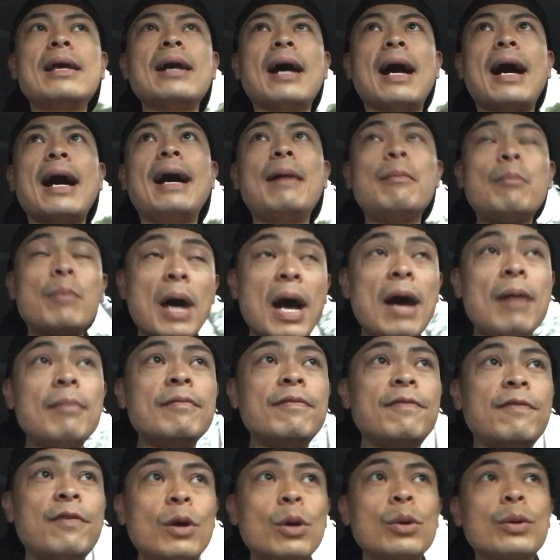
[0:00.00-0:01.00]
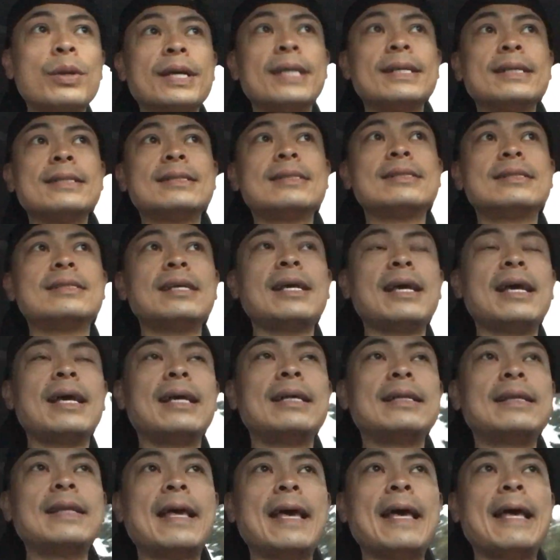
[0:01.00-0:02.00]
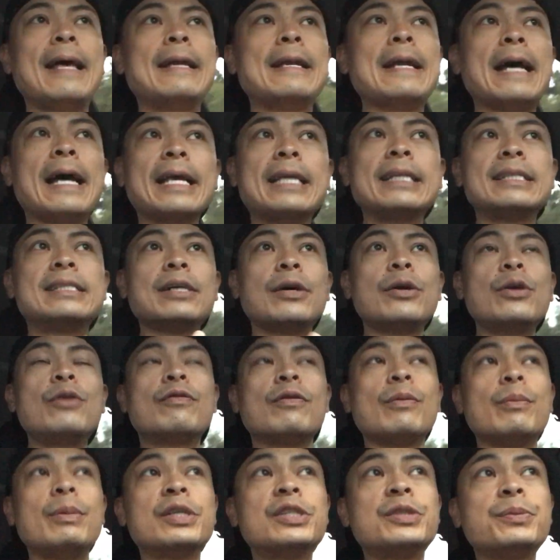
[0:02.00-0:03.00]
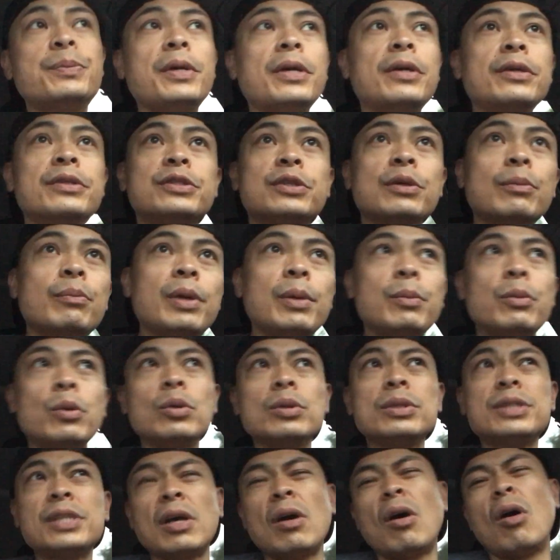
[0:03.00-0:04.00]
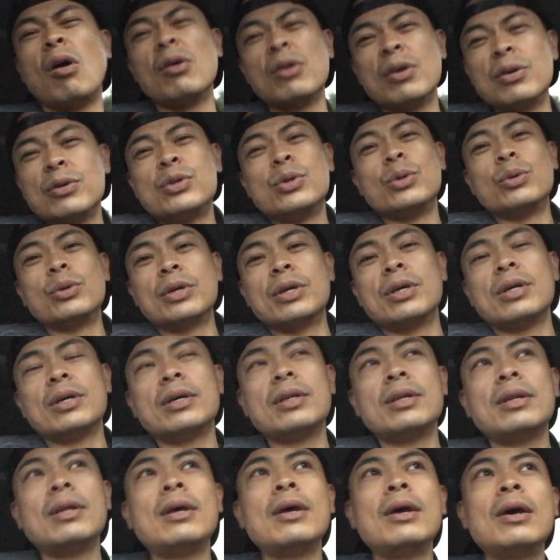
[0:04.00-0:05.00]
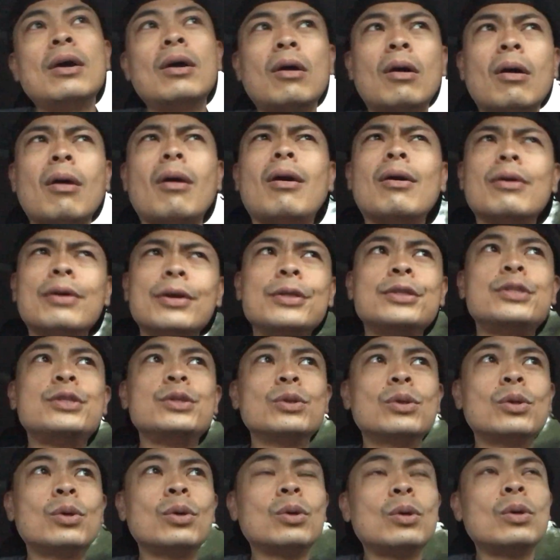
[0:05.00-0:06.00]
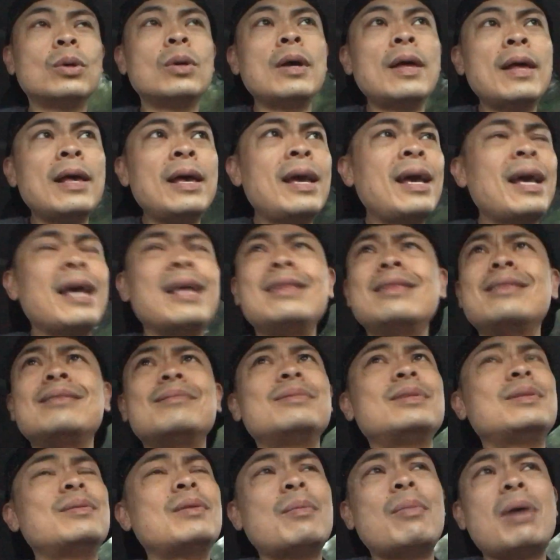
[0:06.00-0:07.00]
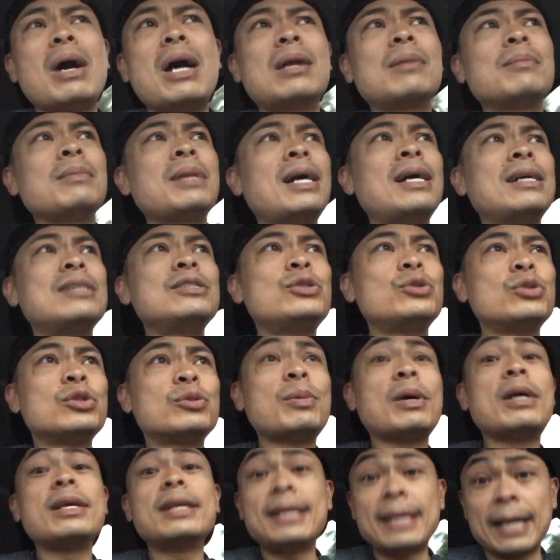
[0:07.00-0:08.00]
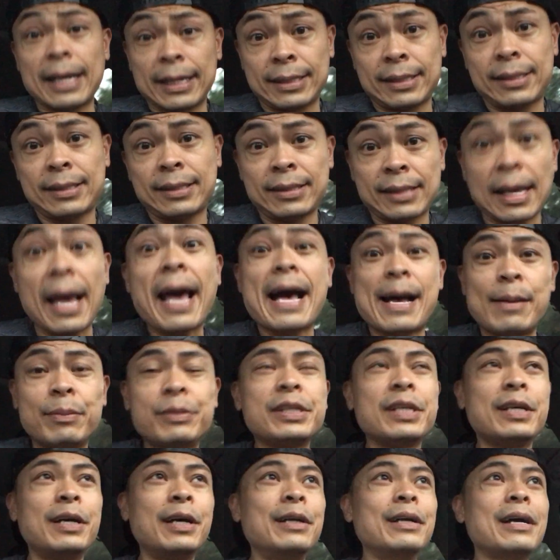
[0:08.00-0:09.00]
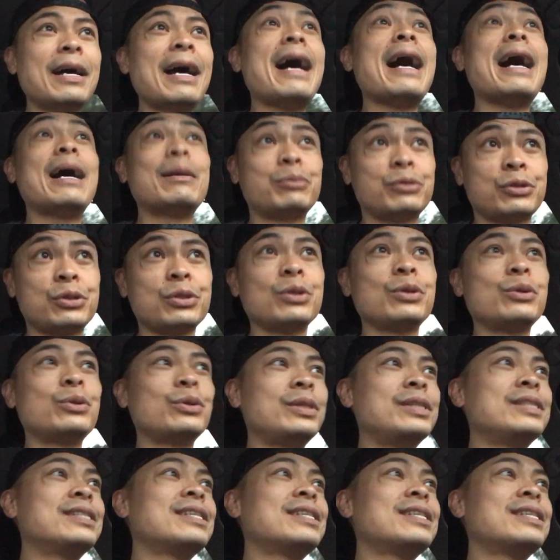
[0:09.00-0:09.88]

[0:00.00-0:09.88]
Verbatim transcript: I'm focused, and I can tell you from experience, some people will say, oh, you're too good, or oh, you're too cool. And the bottom line is you respond, yes, absolutely.